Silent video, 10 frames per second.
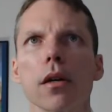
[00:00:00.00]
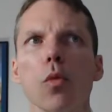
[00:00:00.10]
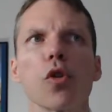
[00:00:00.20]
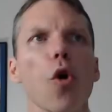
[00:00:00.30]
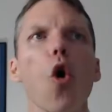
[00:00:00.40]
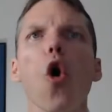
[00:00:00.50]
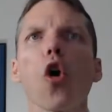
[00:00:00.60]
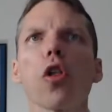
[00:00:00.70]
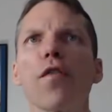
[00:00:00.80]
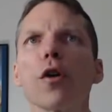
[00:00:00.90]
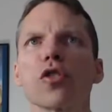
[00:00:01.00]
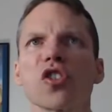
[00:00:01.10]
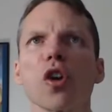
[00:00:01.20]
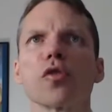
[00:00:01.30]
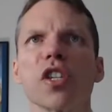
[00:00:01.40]
with all of those
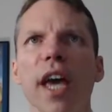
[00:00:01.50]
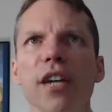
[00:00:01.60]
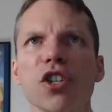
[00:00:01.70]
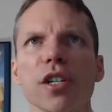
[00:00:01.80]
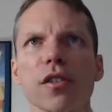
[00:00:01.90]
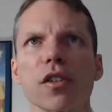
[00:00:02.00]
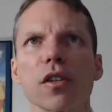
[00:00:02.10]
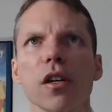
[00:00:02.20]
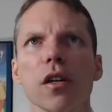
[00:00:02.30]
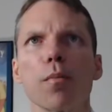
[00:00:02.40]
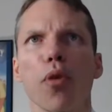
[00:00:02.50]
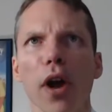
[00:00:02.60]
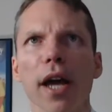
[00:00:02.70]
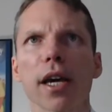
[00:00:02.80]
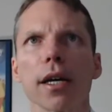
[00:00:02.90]
associations,
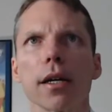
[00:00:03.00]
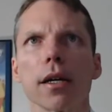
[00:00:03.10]
prick,